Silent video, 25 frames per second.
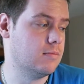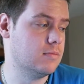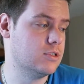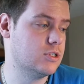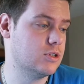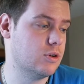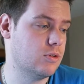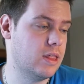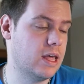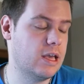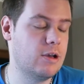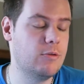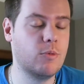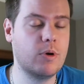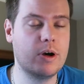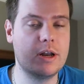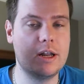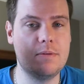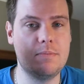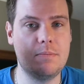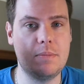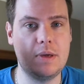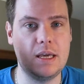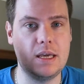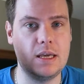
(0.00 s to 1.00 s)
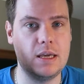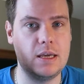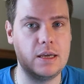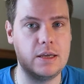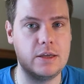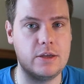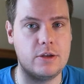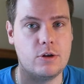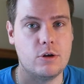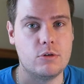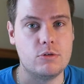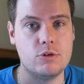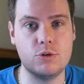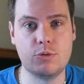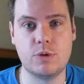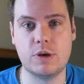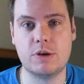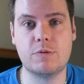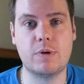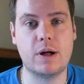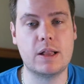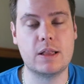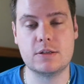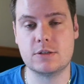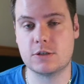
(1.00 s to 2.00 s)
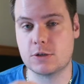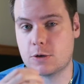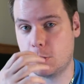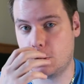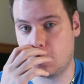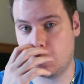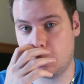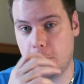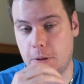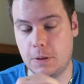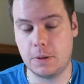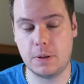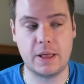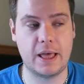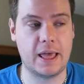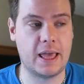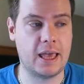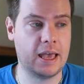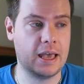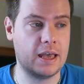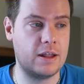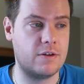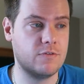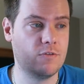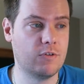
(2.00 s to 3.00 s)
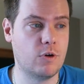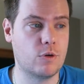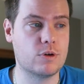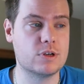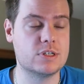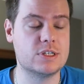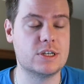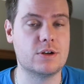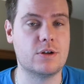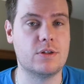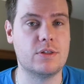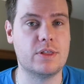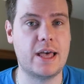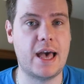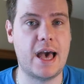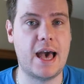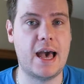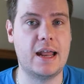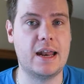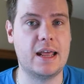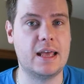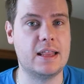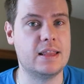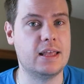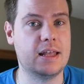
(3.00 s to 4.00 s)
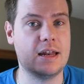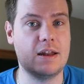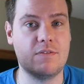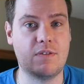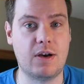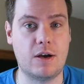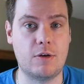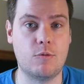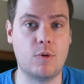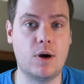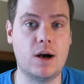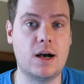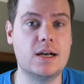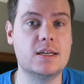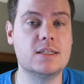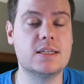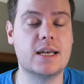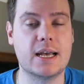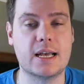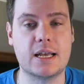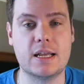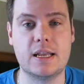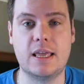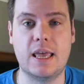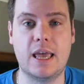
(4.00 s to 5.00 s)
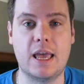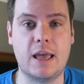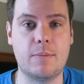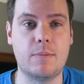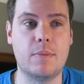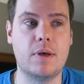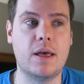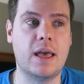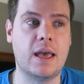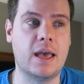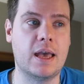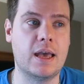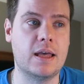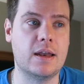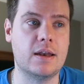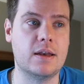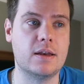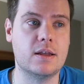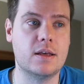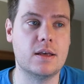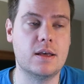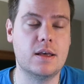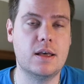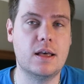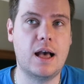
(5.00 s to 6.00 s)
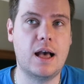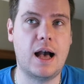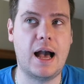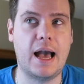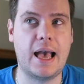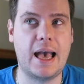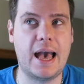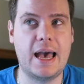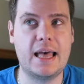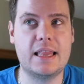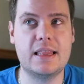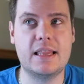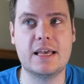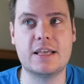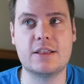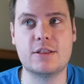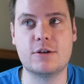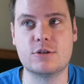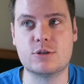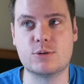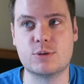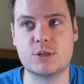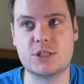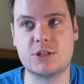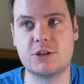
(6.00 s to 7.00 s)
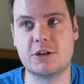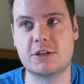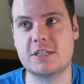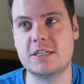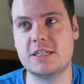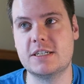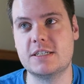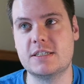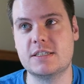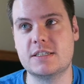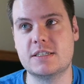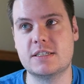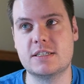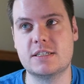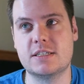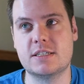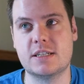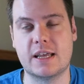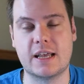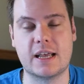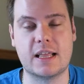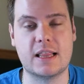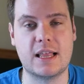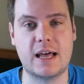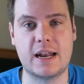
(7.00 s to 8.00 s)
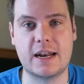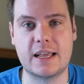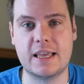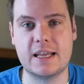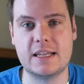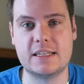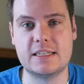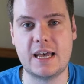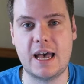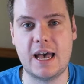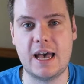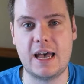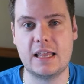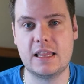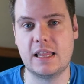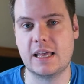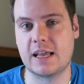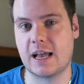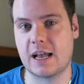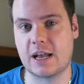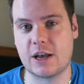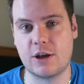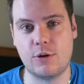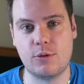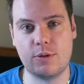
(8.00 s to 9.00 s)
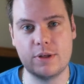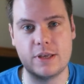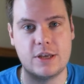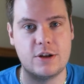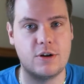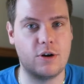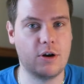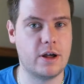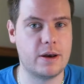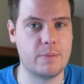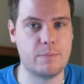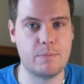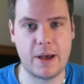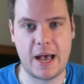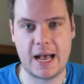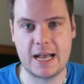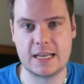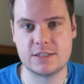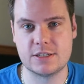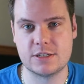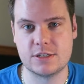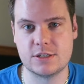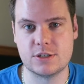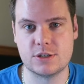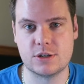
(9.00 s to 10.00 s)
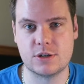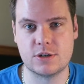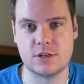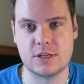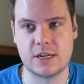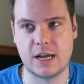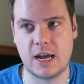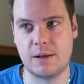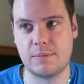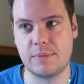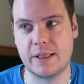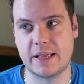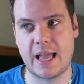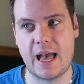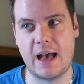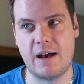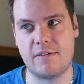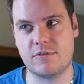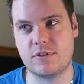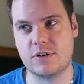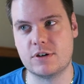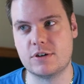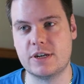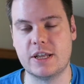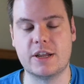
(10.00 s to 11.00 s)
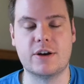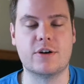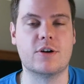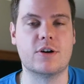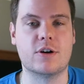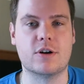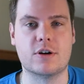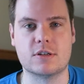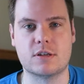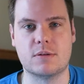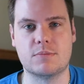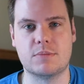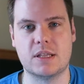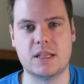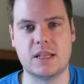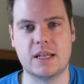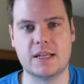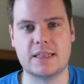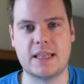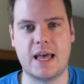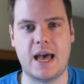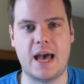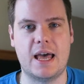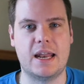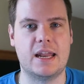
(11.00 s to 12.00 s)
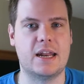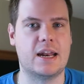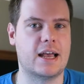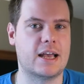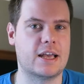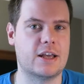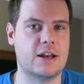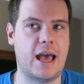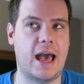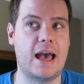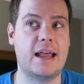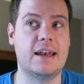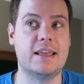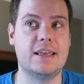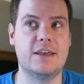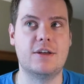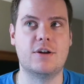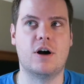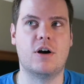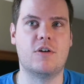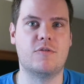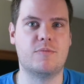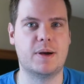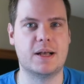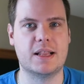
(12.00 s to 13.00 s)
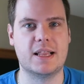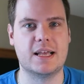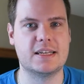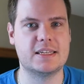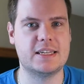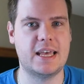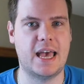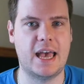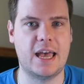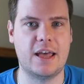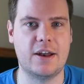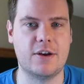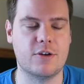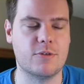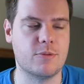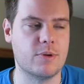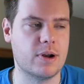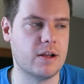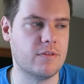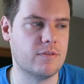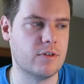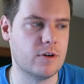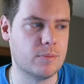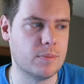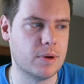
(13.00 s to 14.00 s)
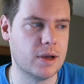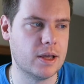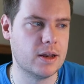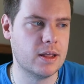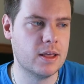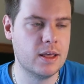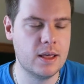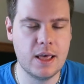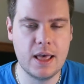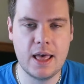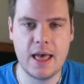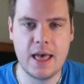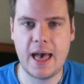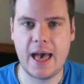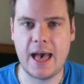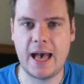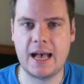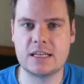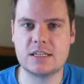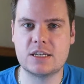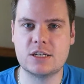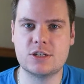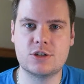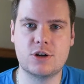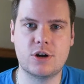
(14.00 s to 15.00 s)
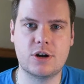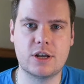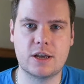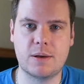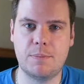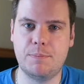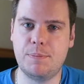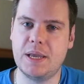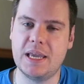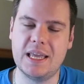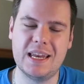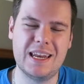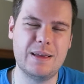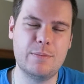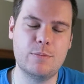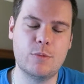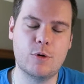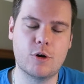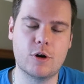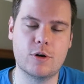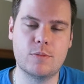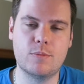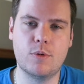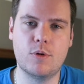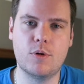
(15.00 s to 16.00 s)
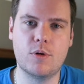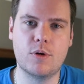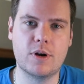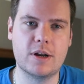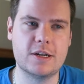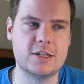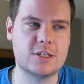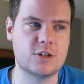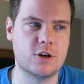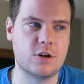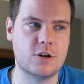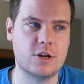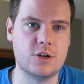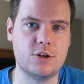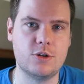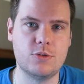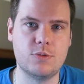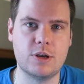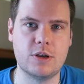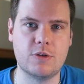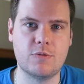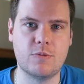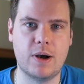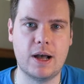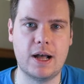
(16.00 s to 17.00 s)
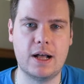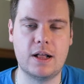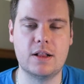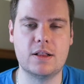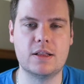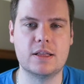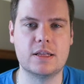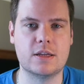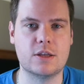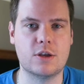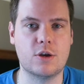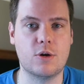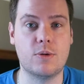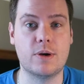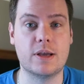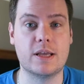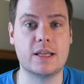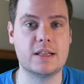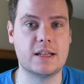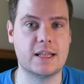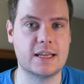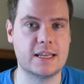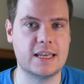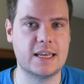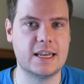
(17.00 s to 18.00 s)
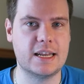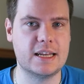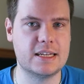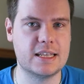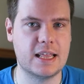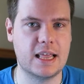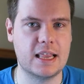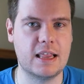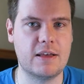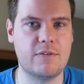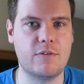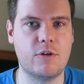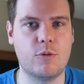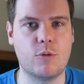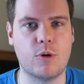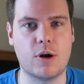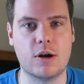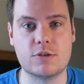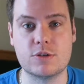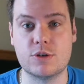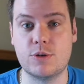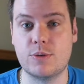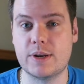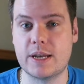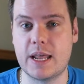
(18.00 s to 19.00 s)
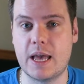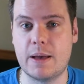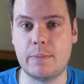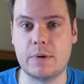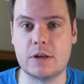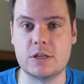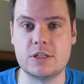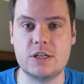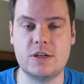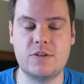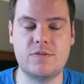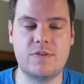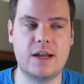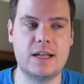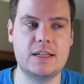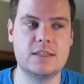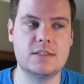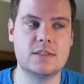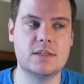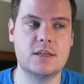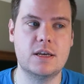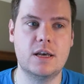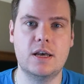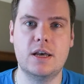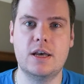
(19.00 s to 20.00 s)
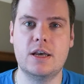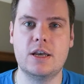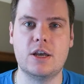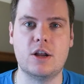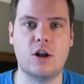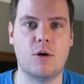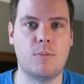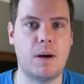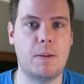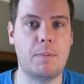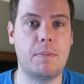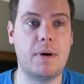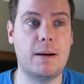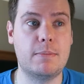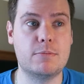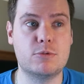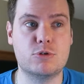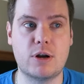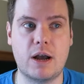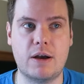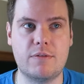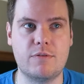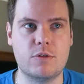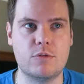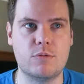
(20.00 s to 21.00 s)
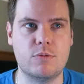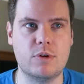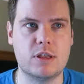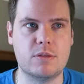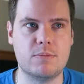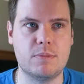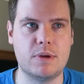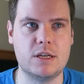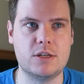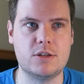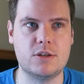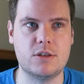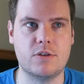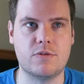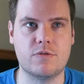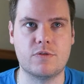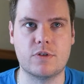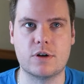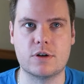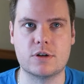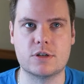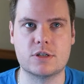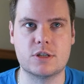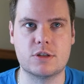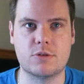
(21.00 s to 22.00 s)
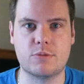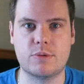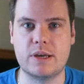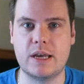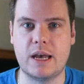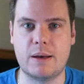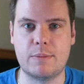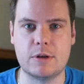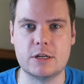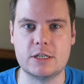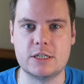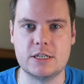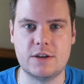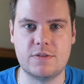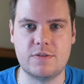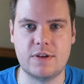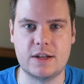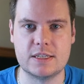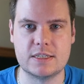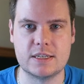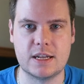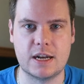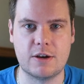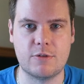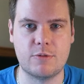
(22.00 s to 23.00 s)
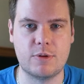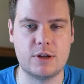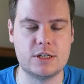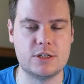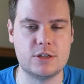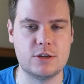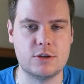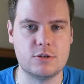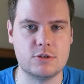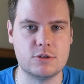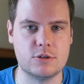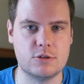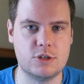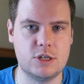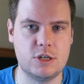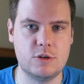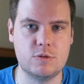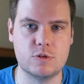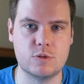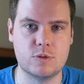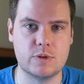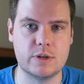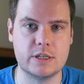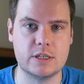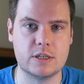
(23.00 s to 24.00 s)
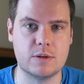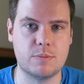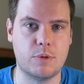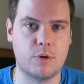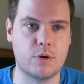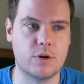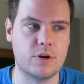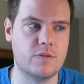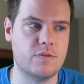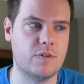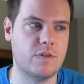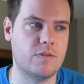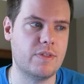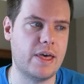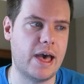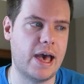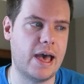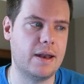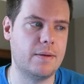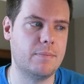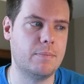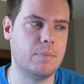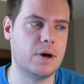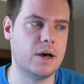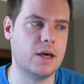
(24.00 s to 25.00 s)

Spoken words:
So they wanted me, you know, doing well in school and focusing on that, and then if I could game. And I had like those restrictions like a lot of kids had, like I could only get on past a certain time, like after dinner or something like that, and I had to get off by like 10 or whatever. But as I started competing more and more and started doing well and going, like, getting to that level where I was going to MLG events, you know, my mom traveled with me to the first 3 MLG events that I went to, so she was really supportive of that.